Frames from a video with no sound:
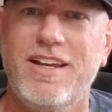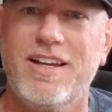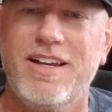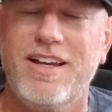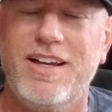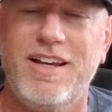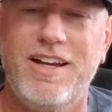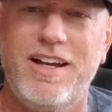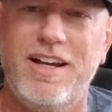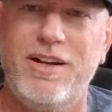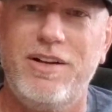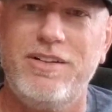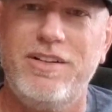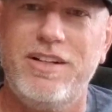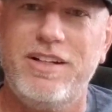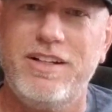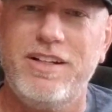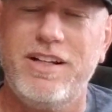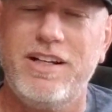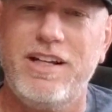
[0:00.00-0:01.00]
I
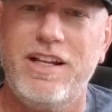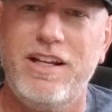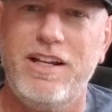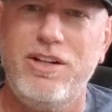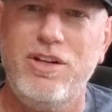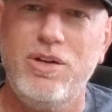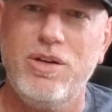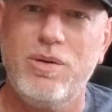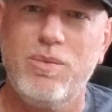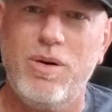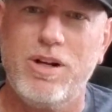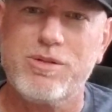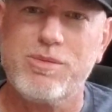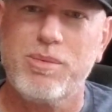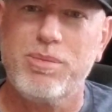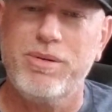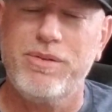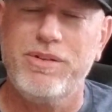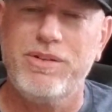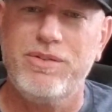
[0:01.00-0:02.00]
didn't. And you can watch my
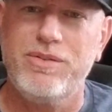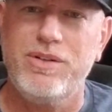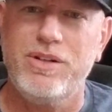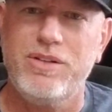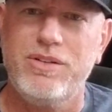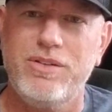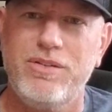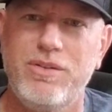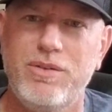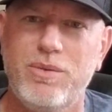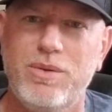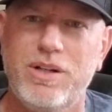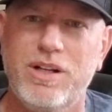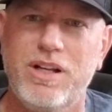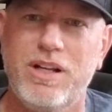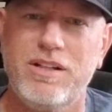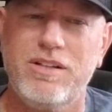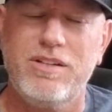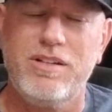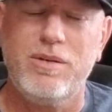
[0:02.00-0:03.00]
previous videos if you want to
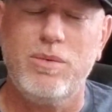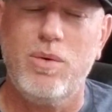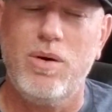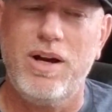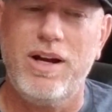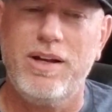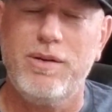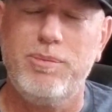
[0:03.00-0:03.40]
kind of see why.